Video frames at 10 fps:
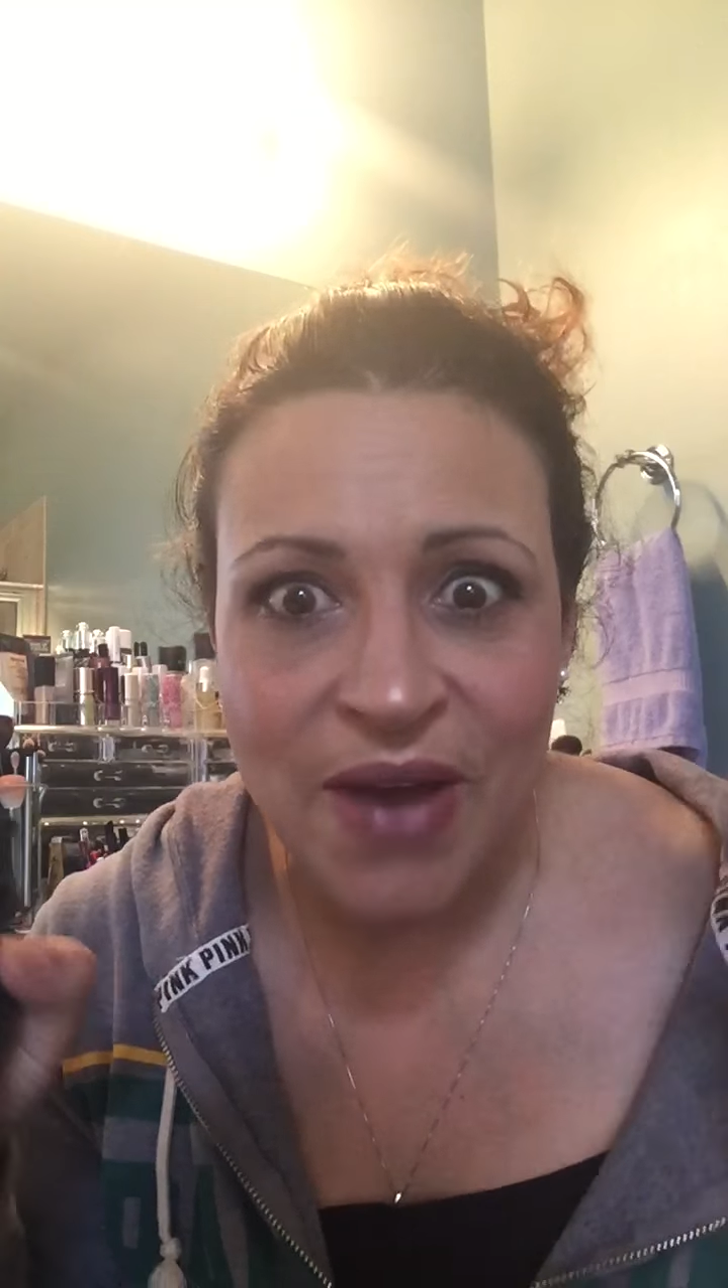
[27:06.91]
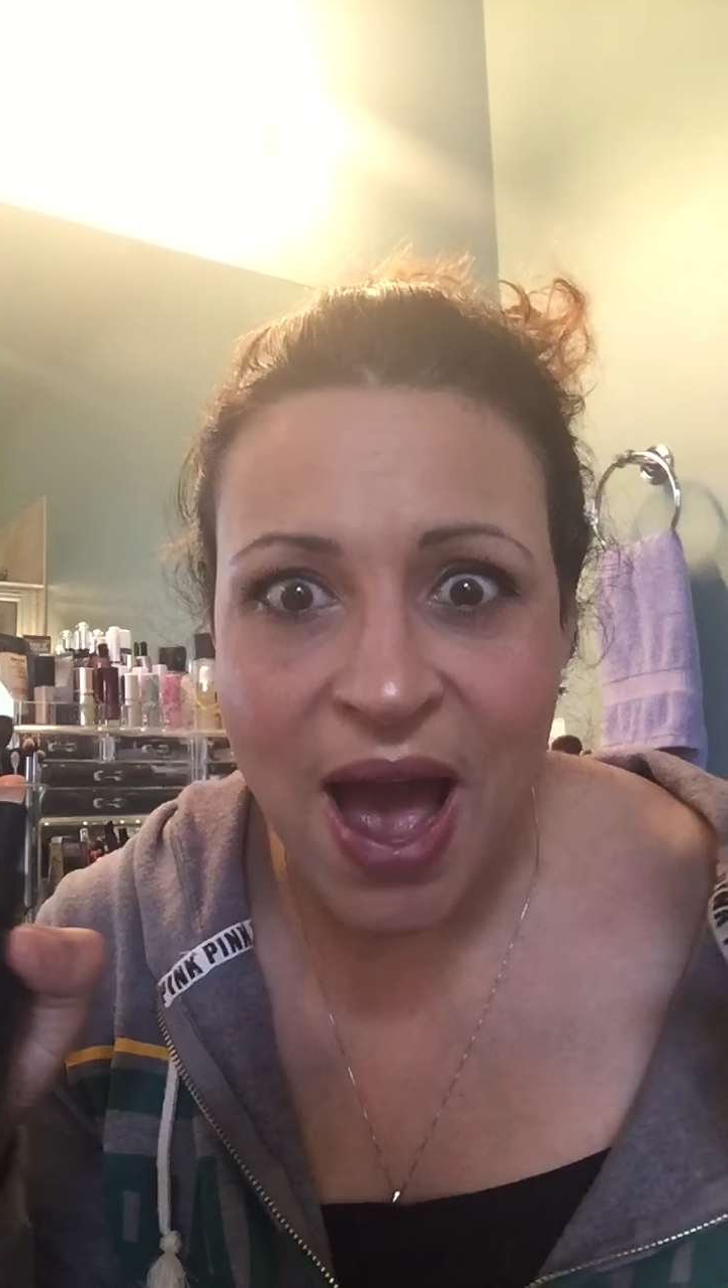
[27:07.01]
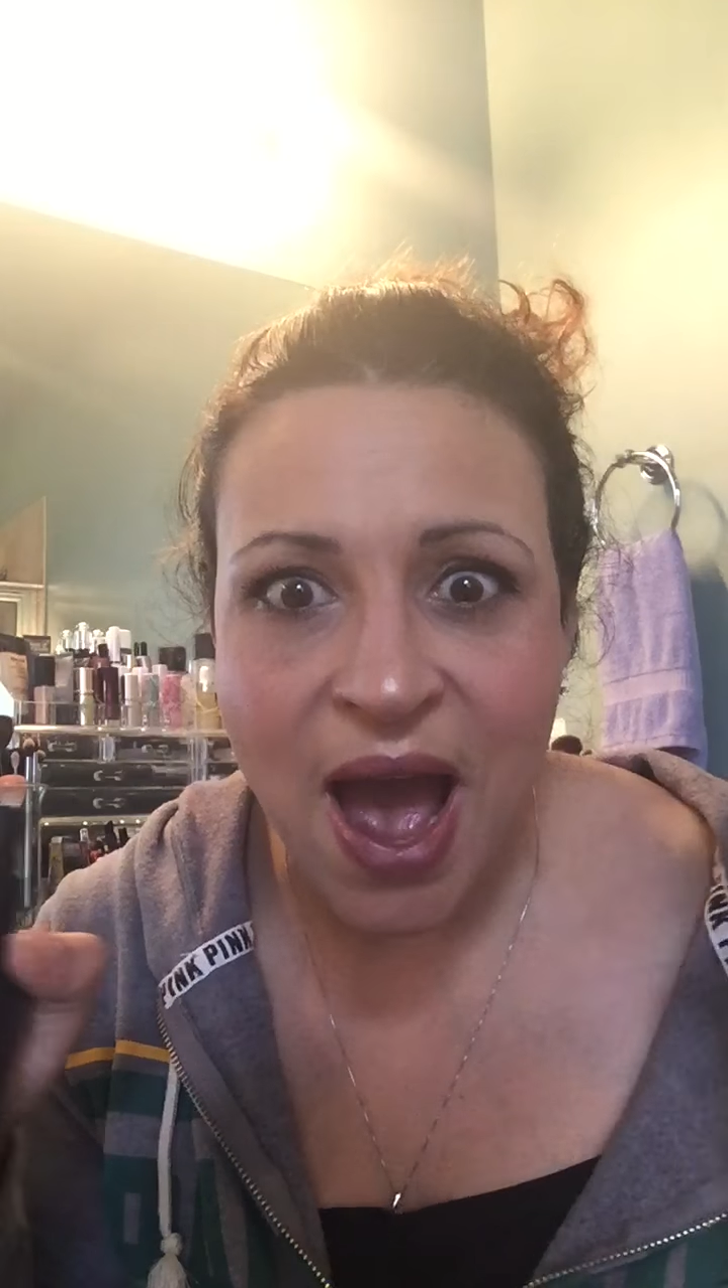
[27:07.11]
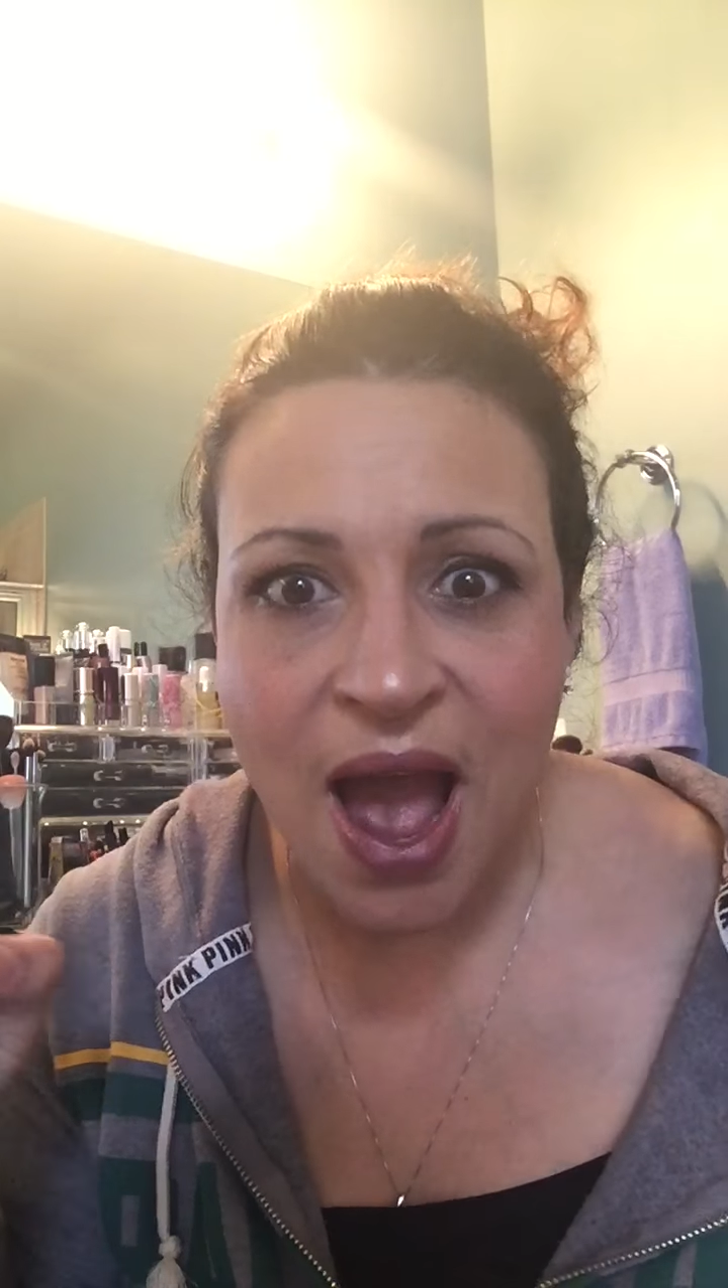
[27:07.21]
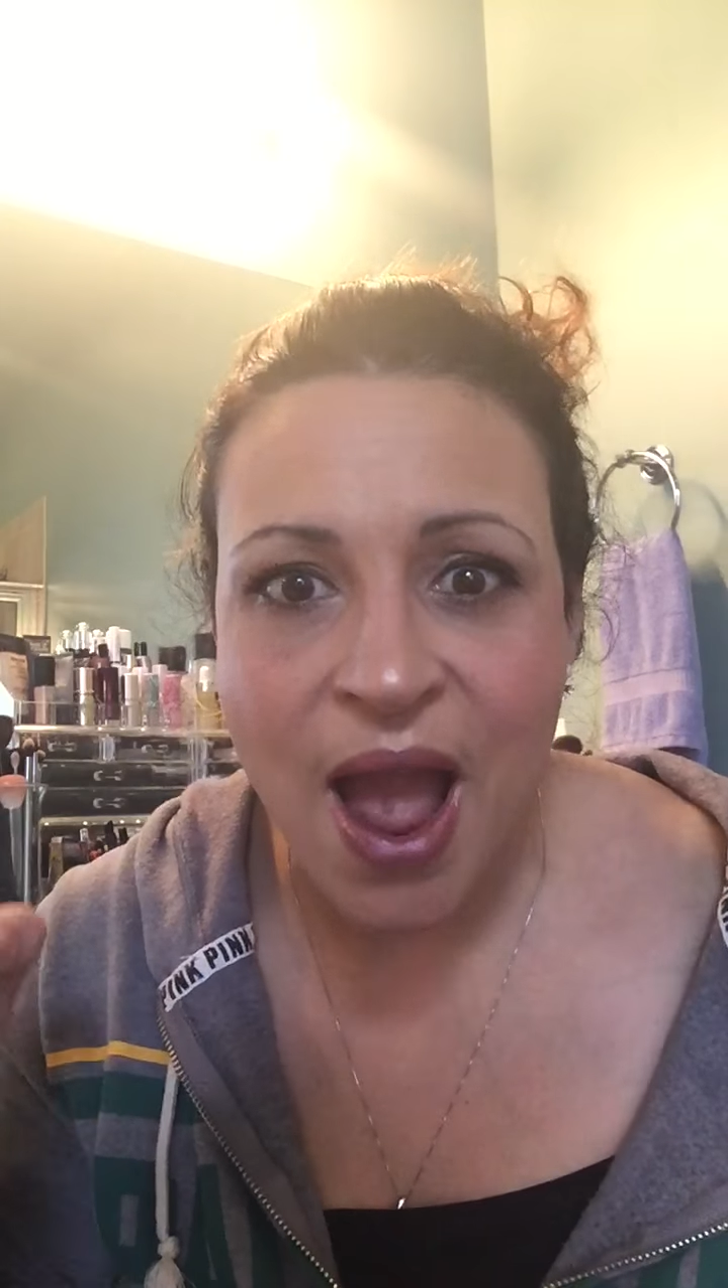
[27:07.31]

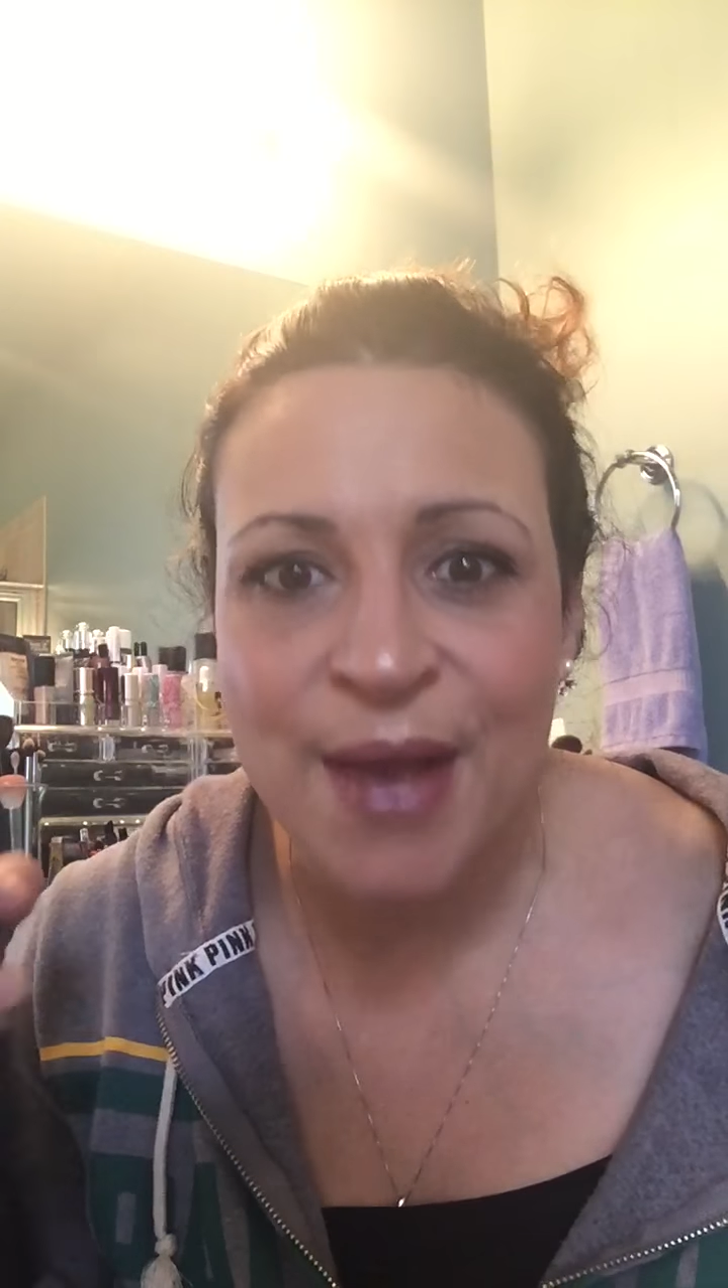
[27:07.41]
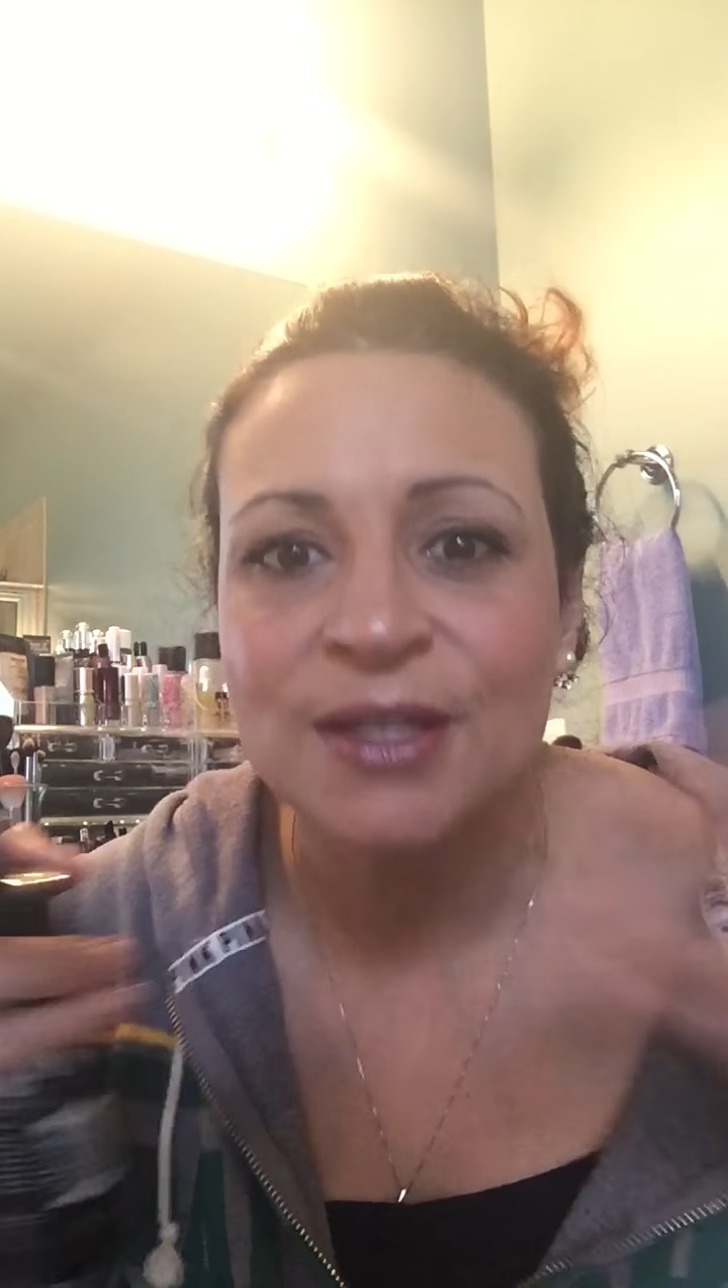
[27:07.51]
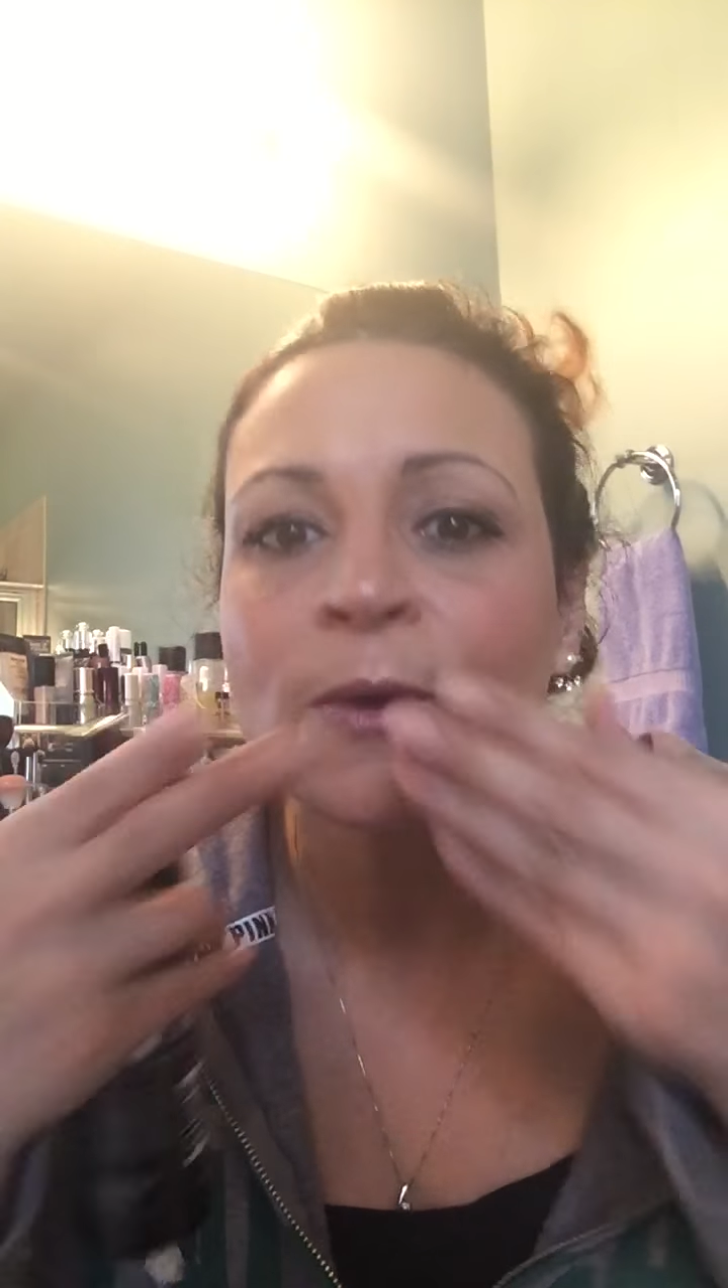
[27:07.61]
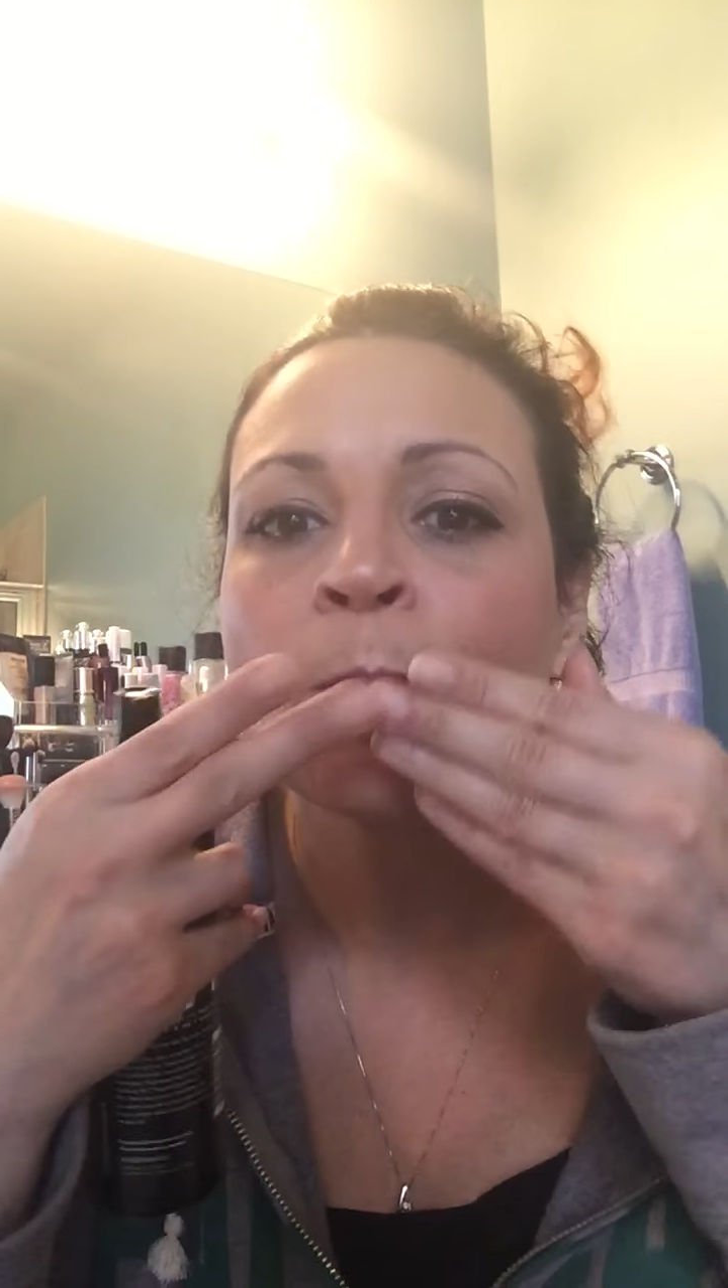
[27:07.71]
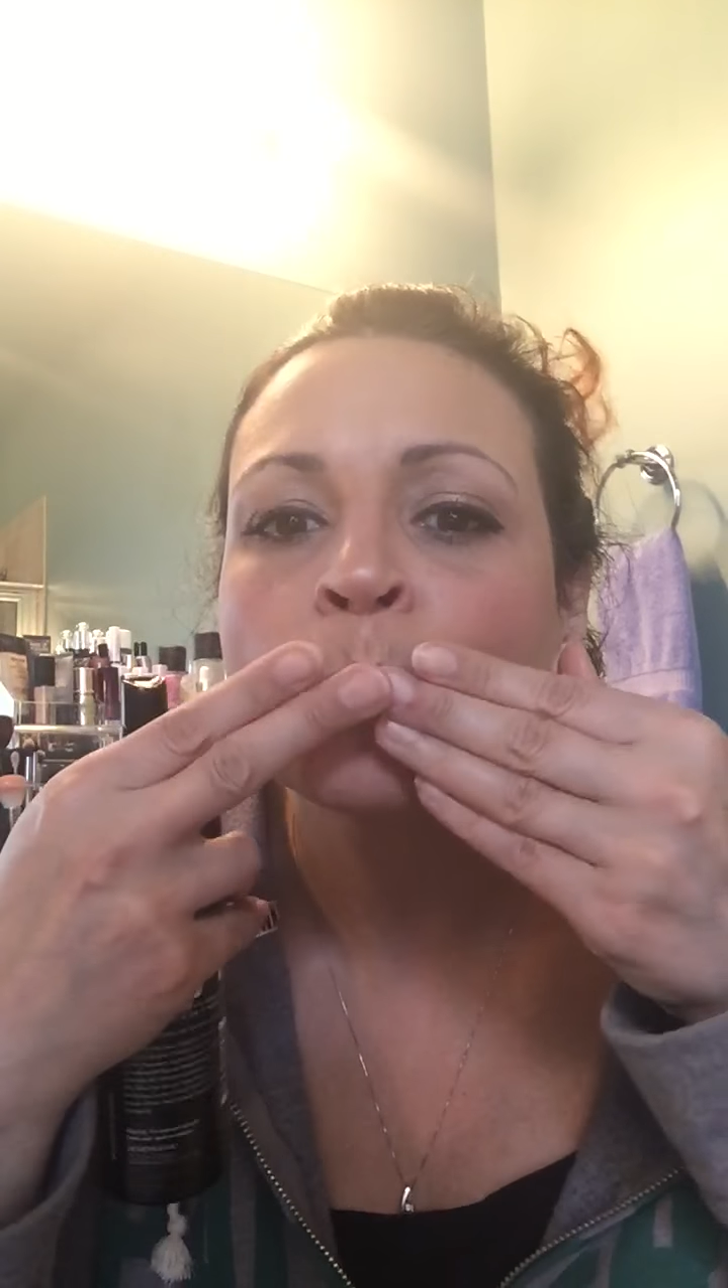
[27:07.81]
guys.